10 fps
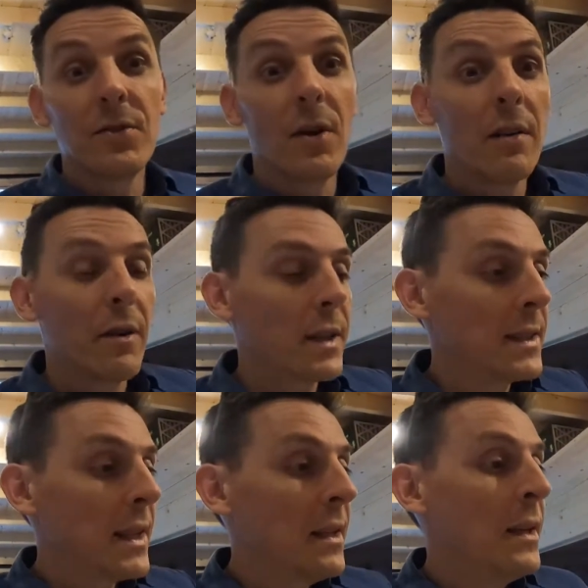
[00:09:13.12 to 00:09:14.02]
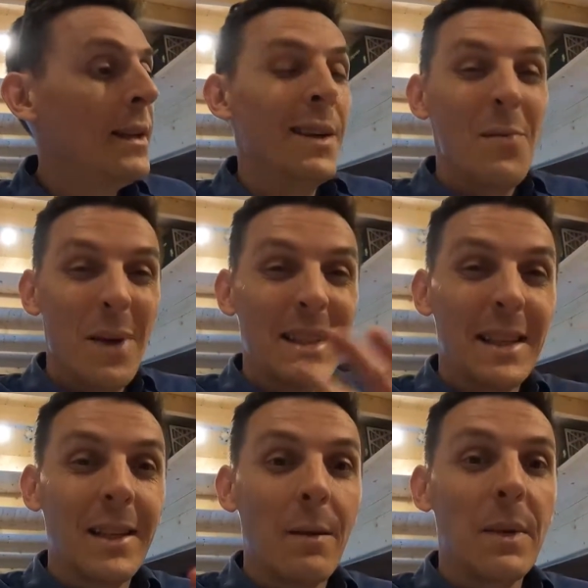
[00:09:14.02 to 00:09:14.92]
driver IC.
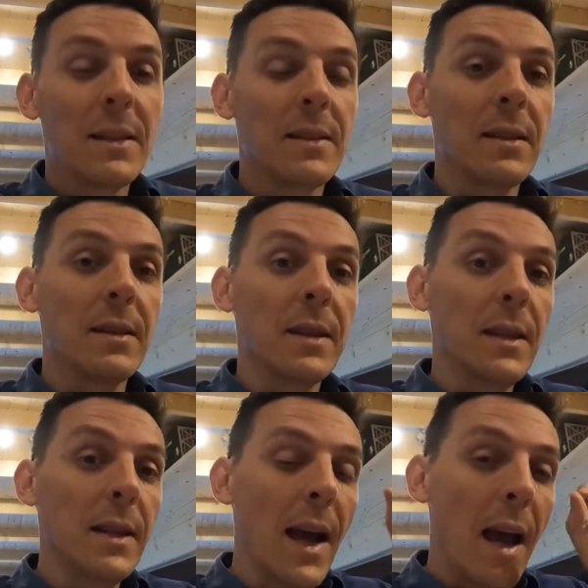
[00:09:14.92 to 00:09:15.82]
Basically that means that the